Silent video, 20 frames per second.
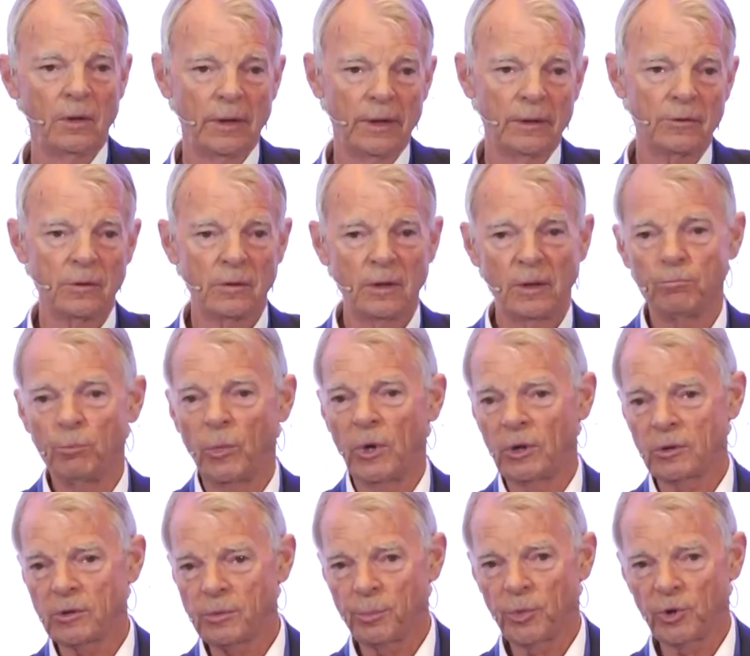in
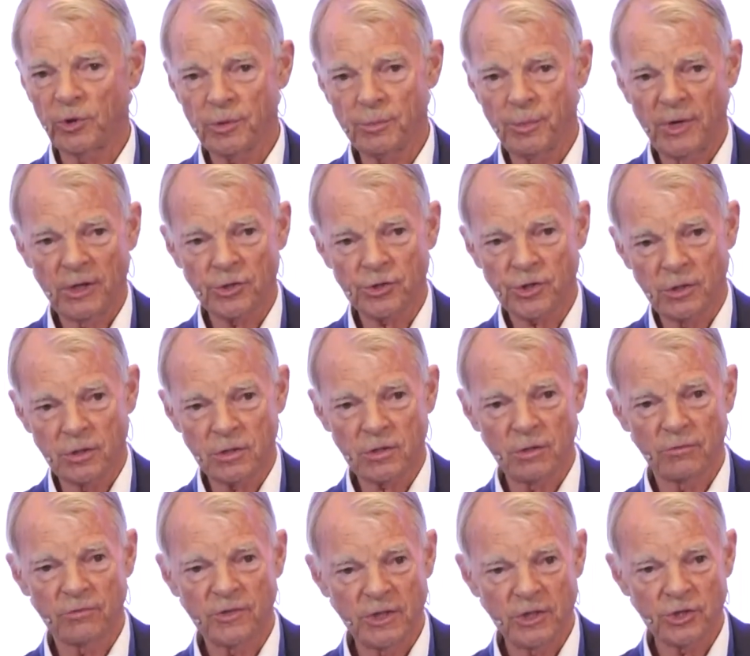multiple dimensions
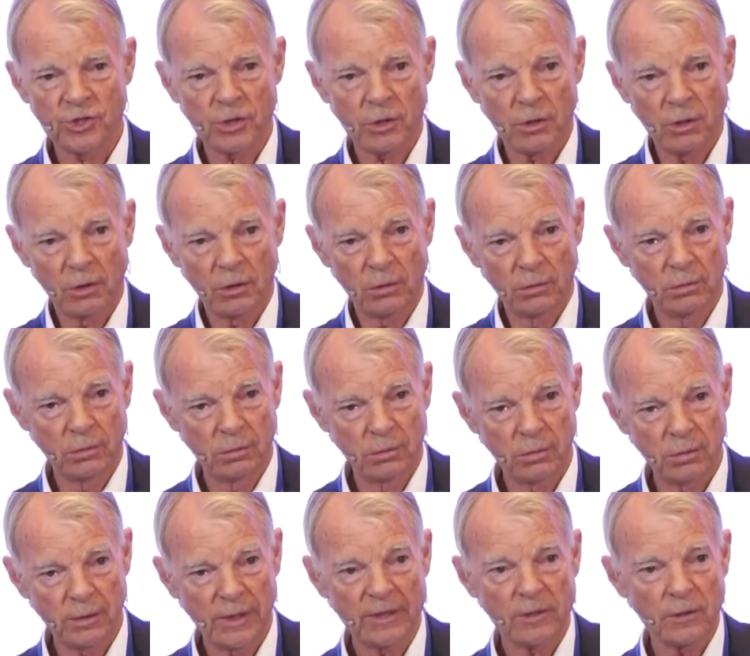of digital
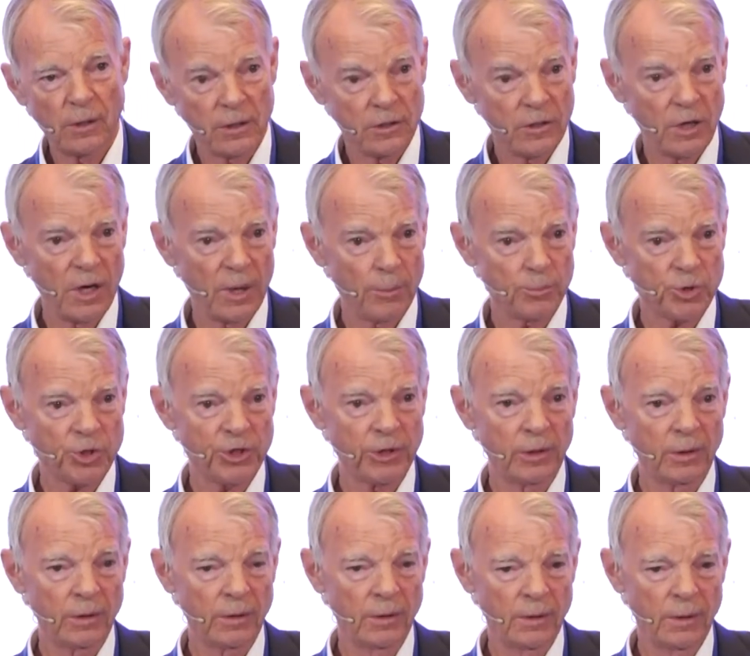
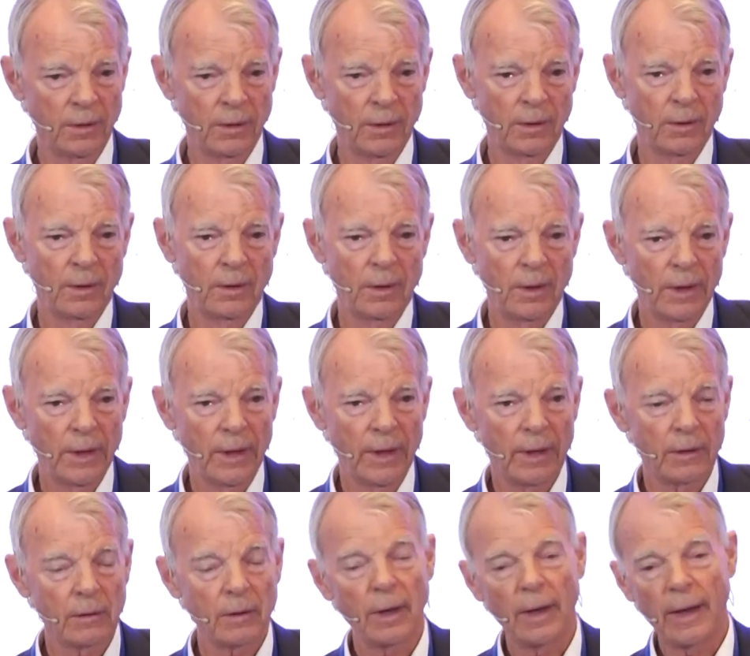adoption.
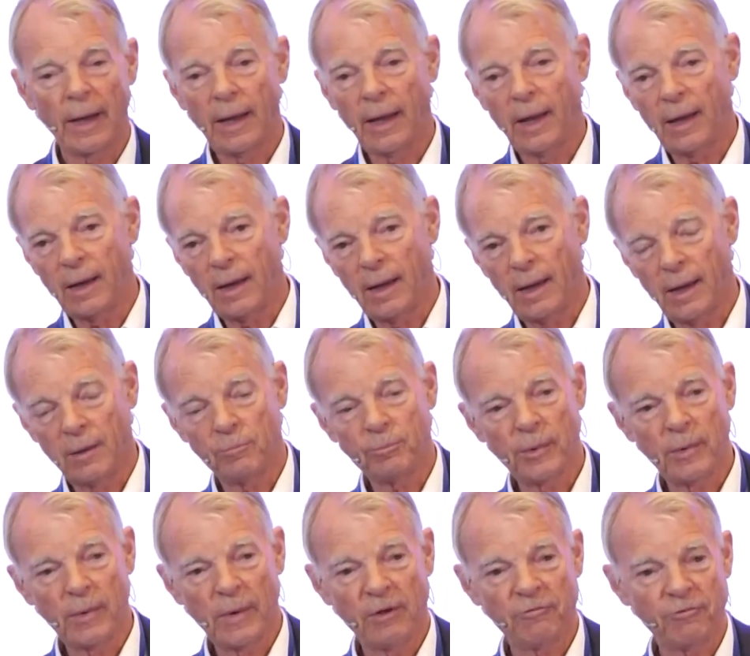And
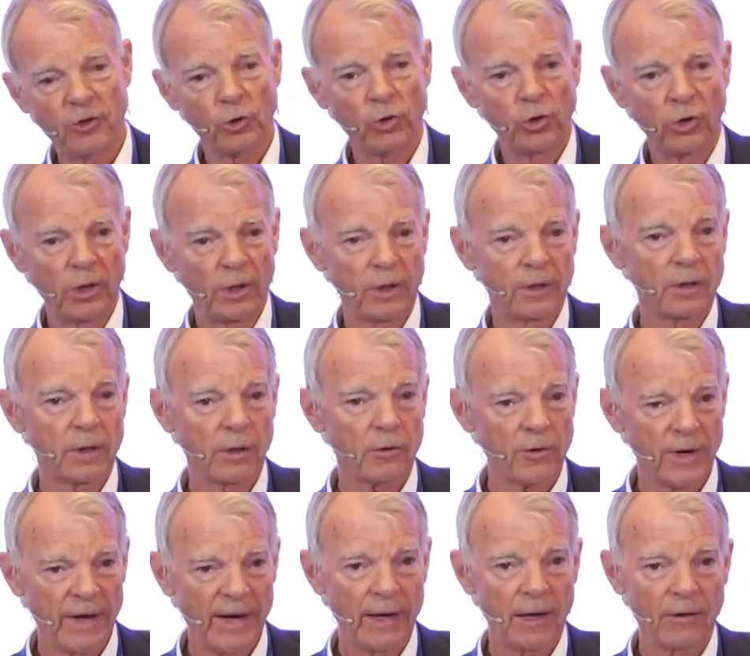if you look at the
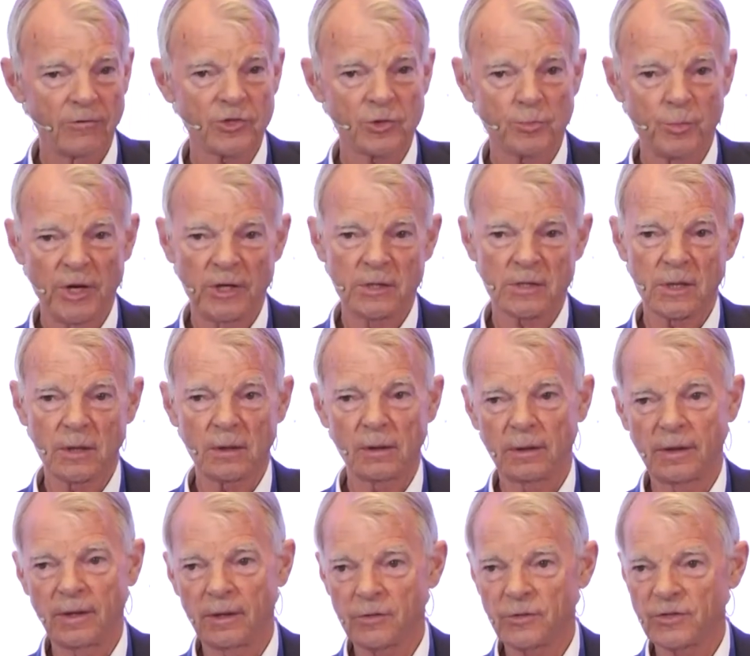graphs,
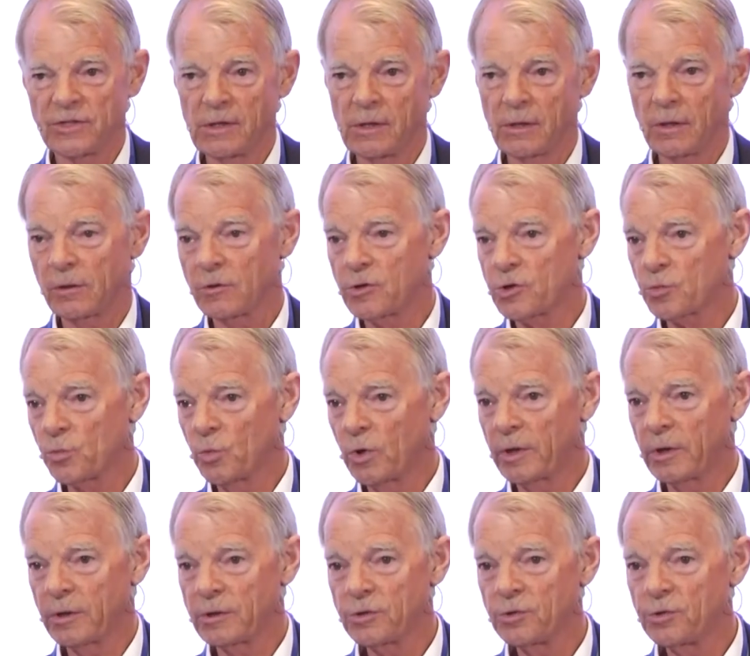basically you see that there's
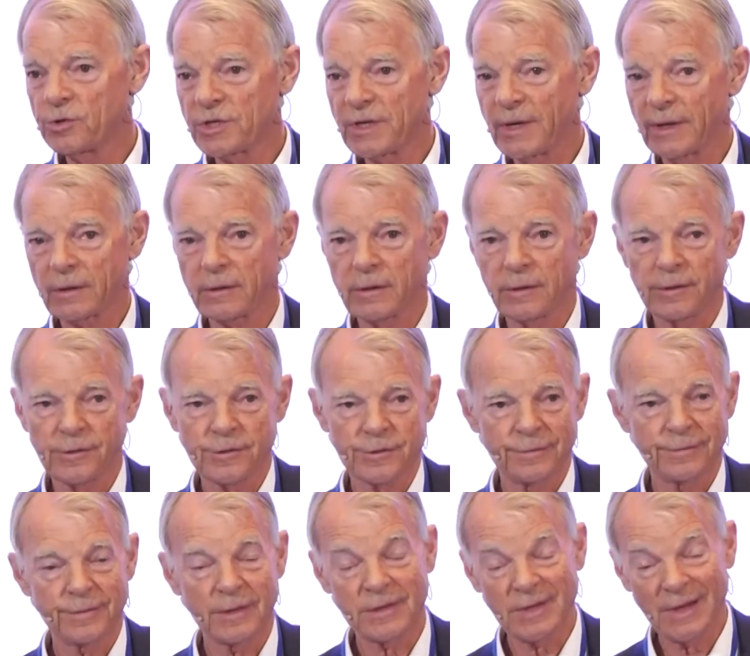one or two
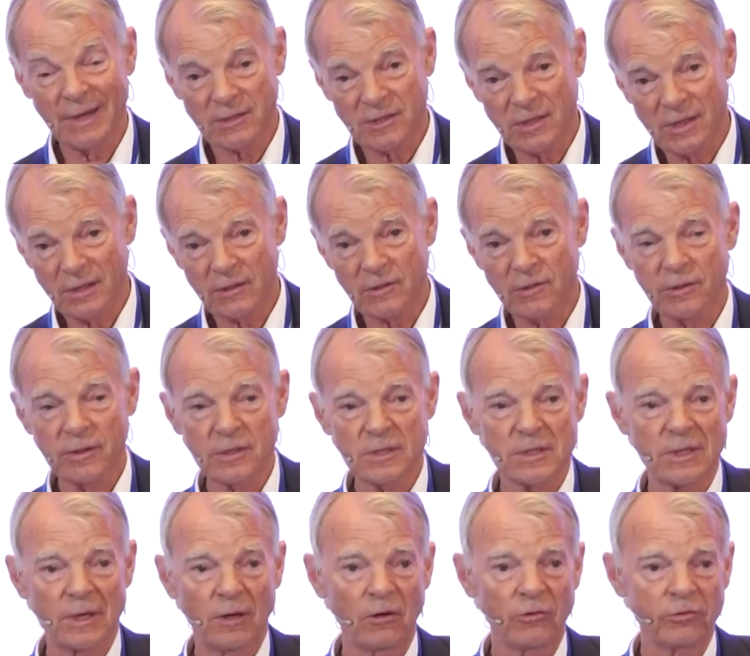sectors, the tech sector
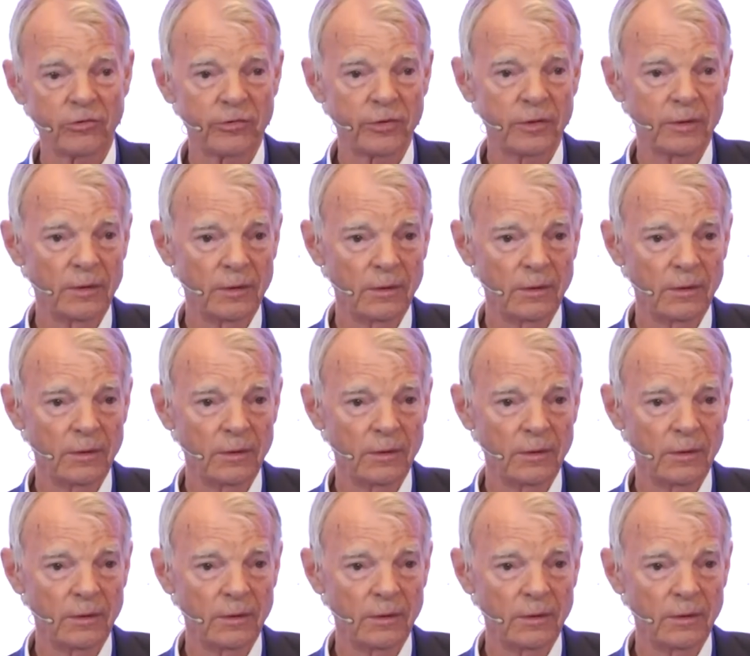itself